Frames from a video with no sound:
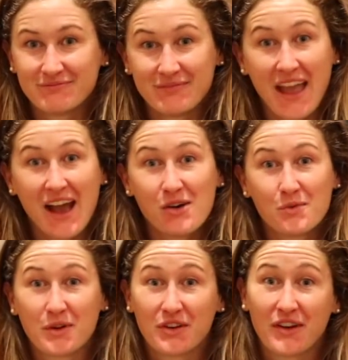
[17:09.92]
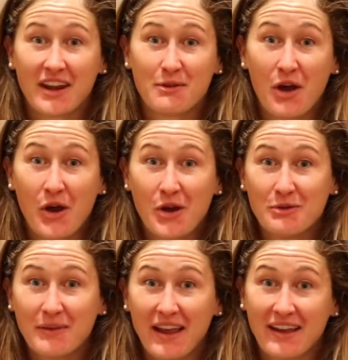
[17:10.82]
Now we're headed
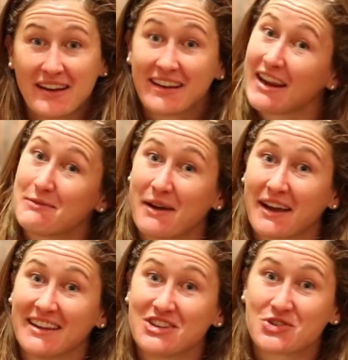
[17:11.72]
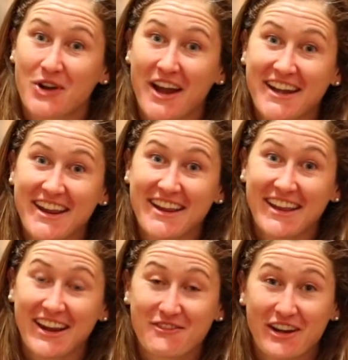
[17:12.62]
home and getting back into training,
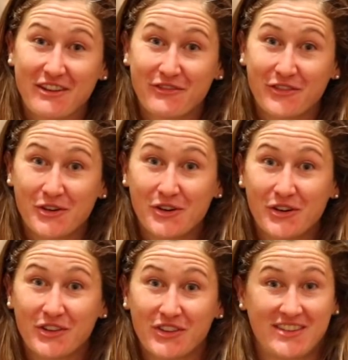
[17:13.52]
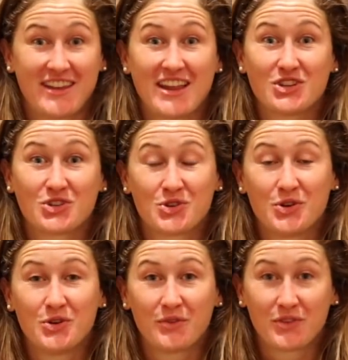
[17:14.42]
getting ready for the stage
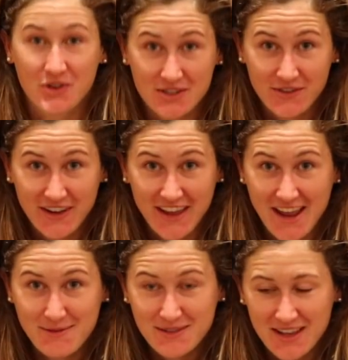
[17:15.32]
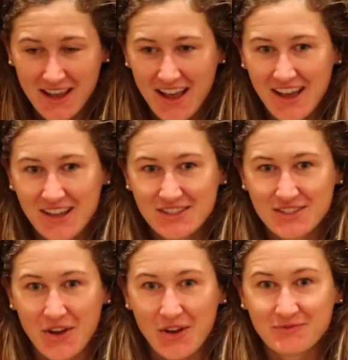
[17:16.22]
2 of the CrossFit Games.
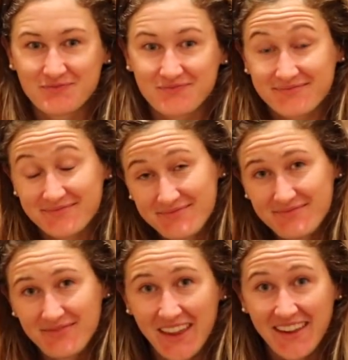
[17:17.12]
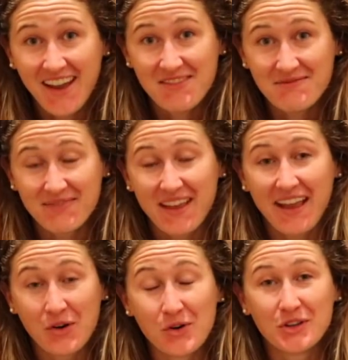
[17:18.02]
So yeah,
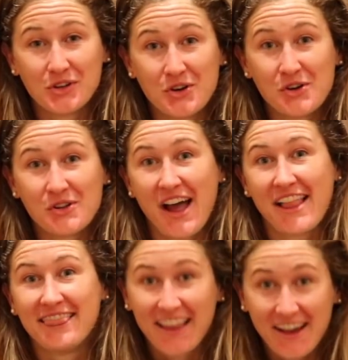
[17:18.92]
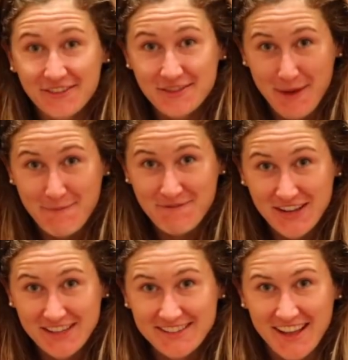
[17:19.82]
all in all, I love
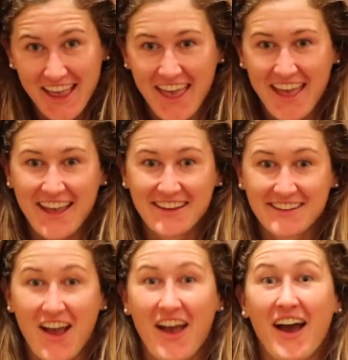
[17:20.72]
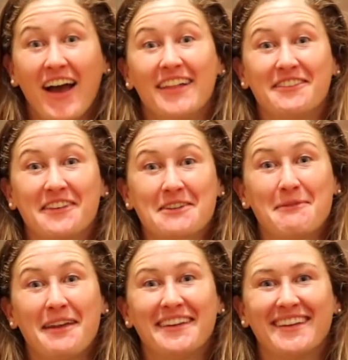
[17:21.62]
Memphis and I highly
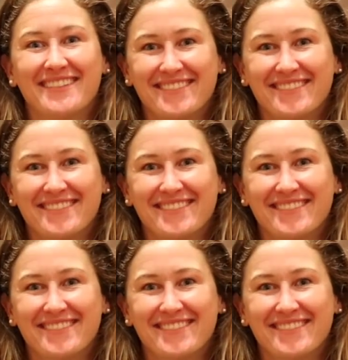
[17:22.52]
recommend it.